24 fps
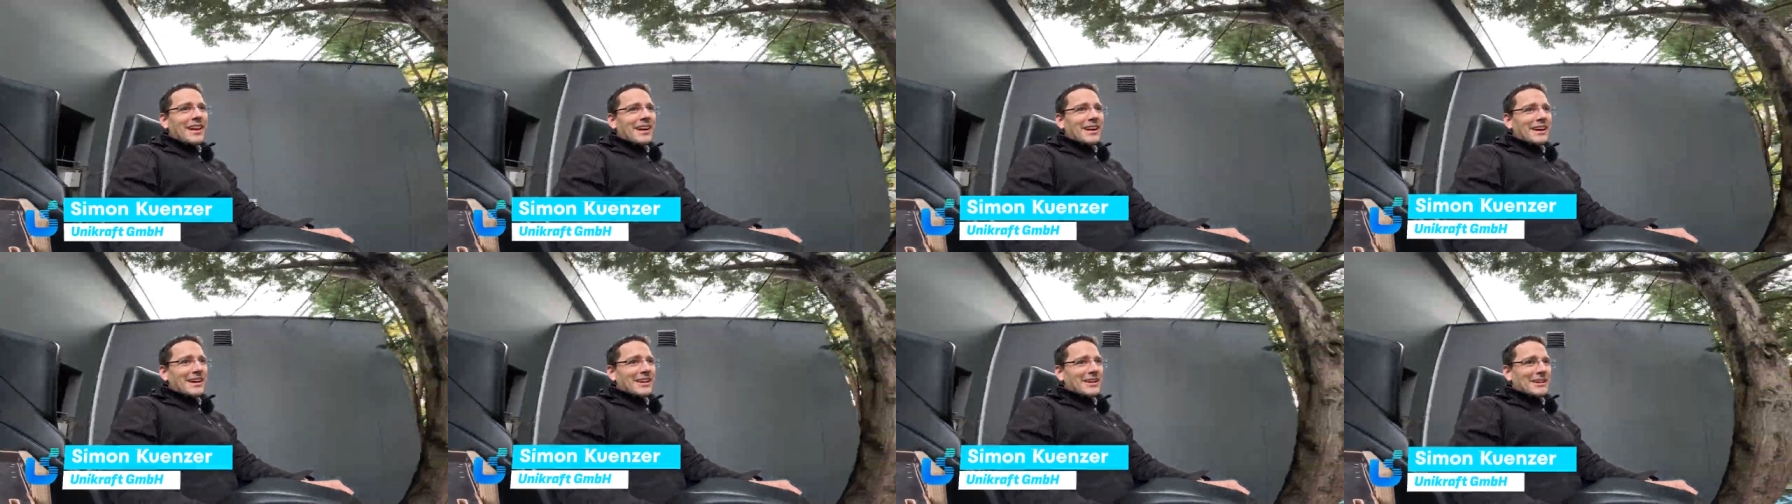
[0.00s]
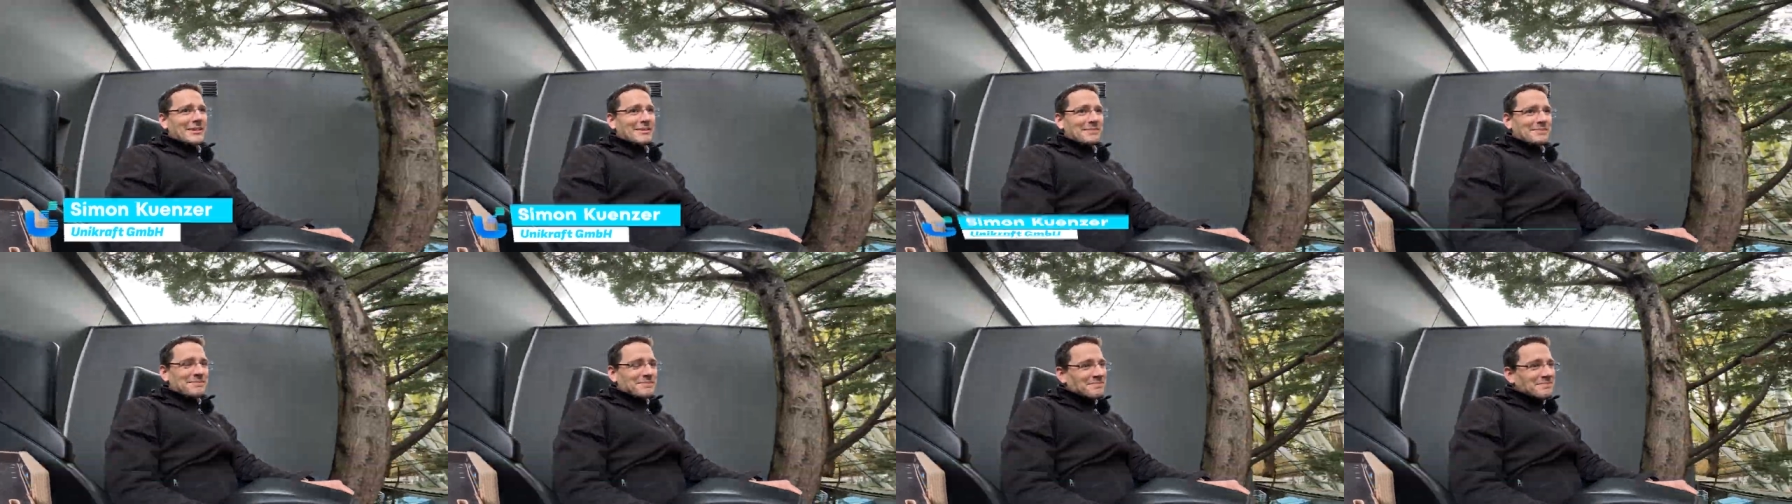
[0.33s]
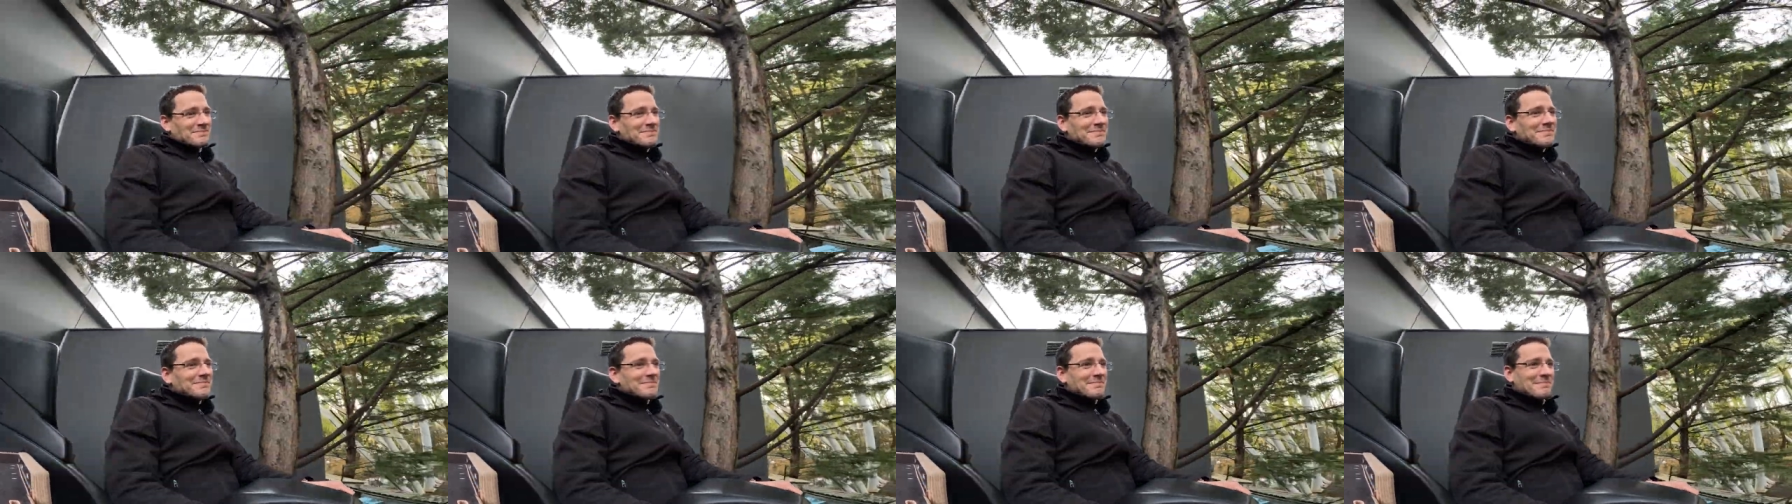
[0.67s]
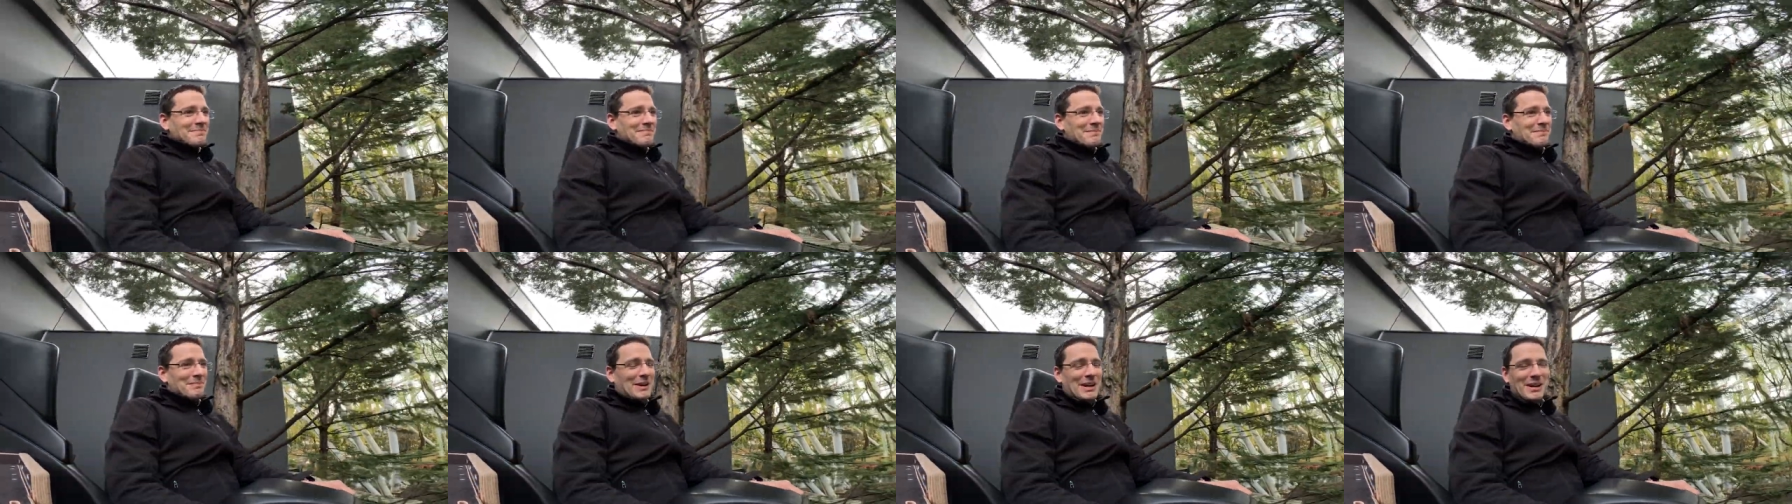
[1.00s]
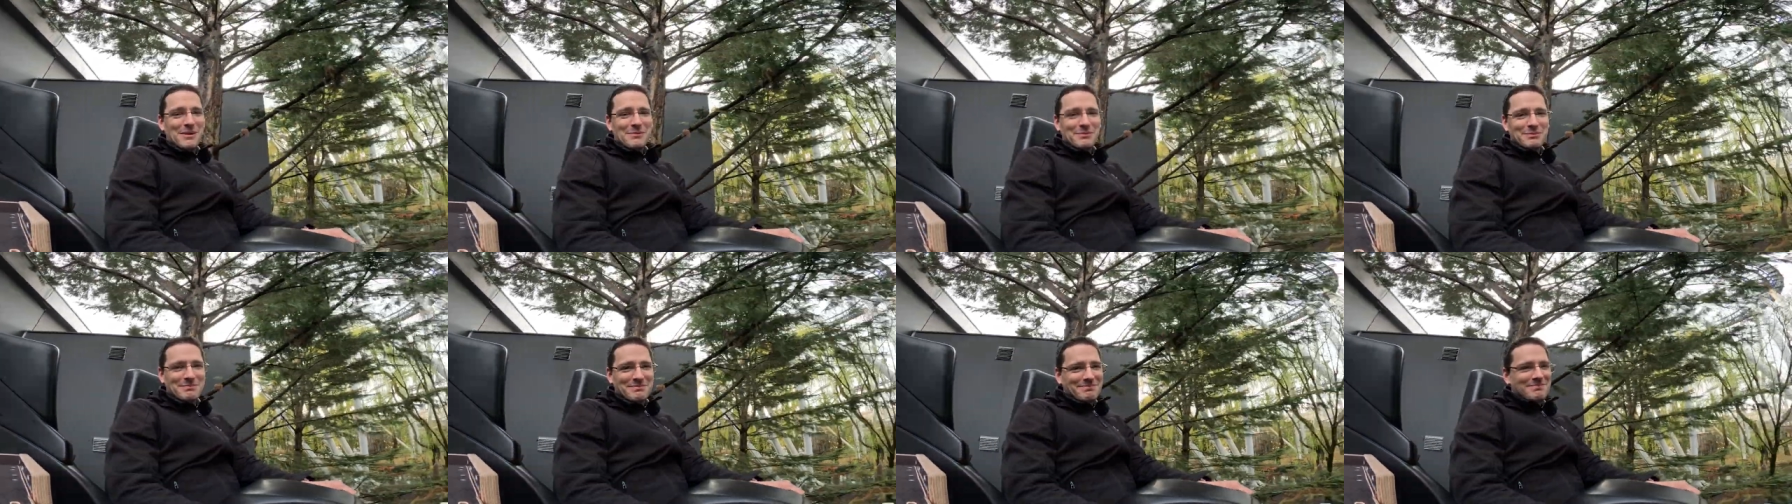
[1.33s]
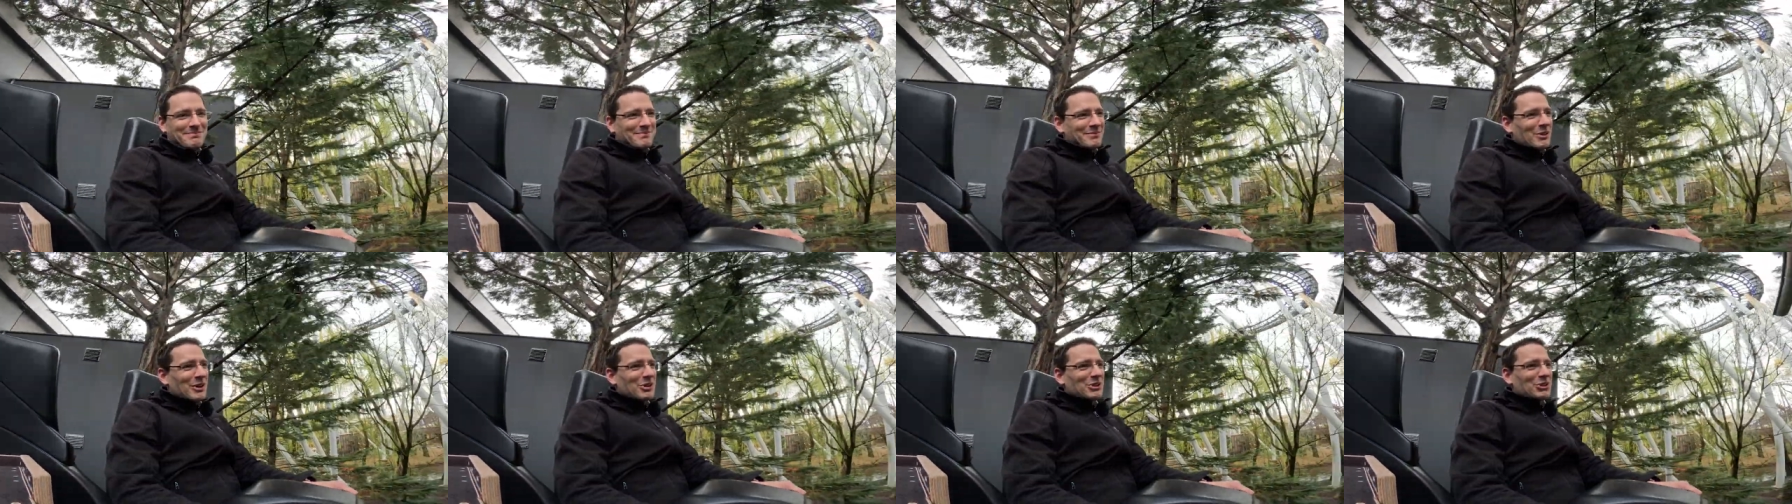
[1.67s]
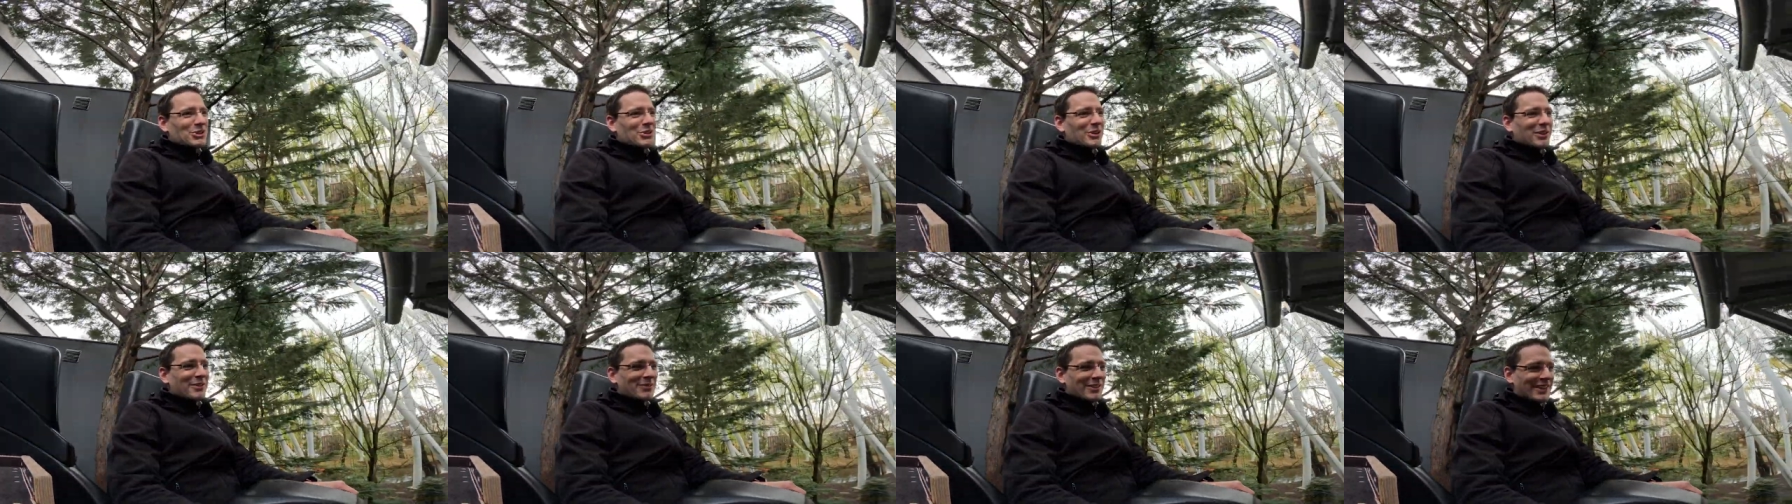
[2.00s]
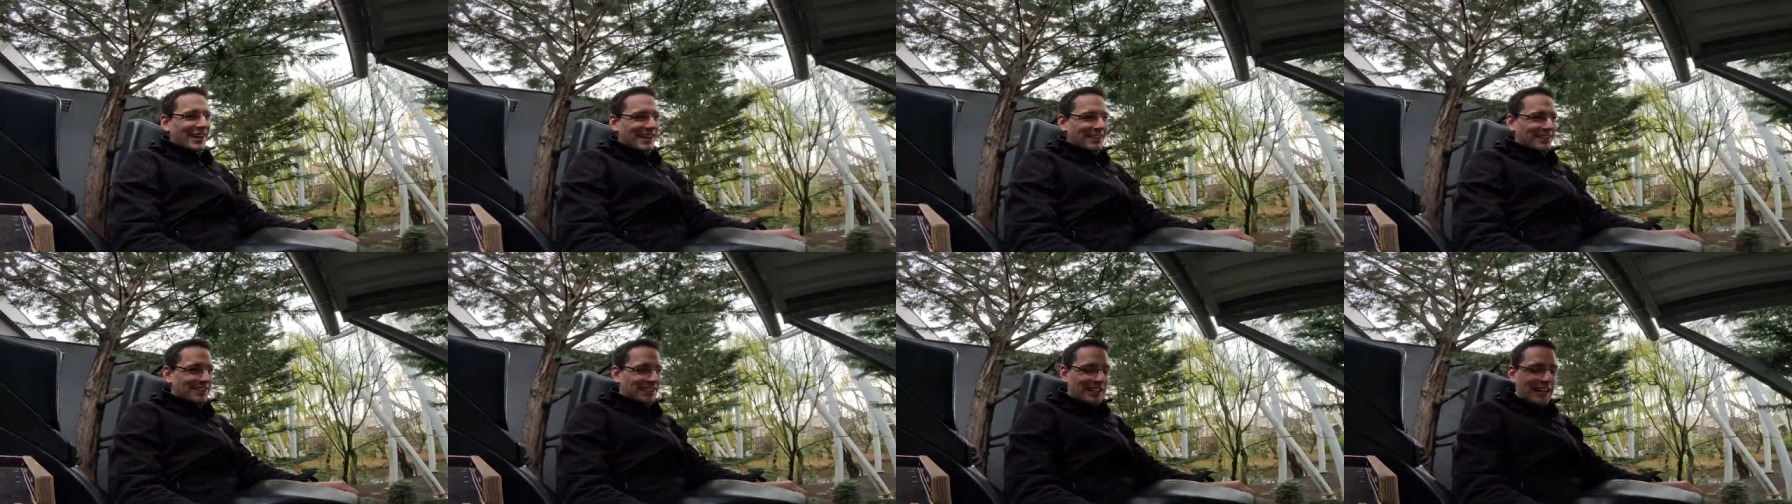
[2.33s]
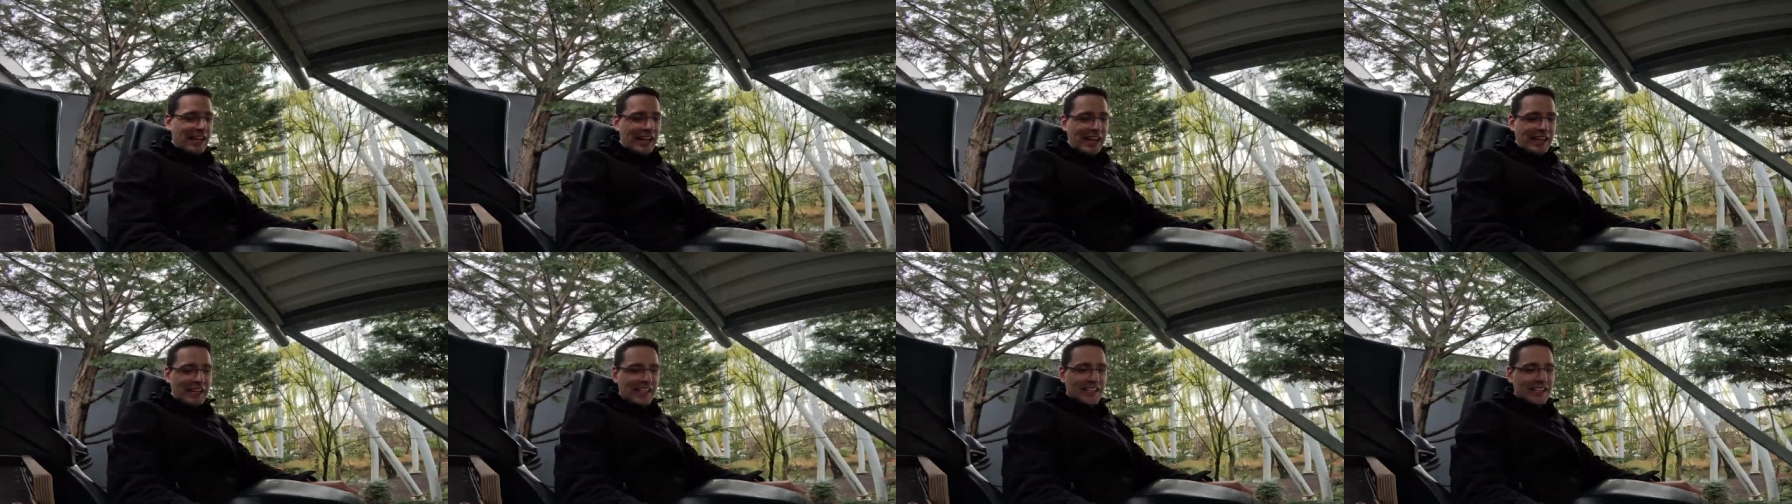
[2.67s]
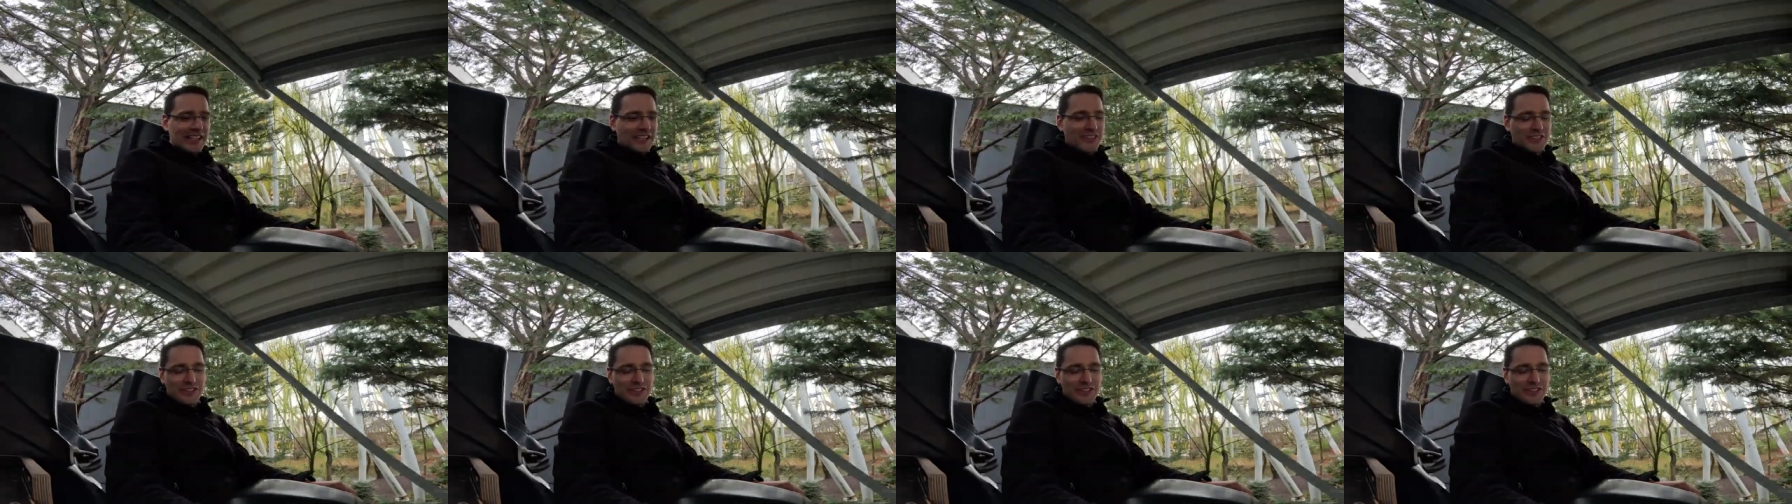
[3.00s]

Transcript: um, but I'm not sure if I can still handle it.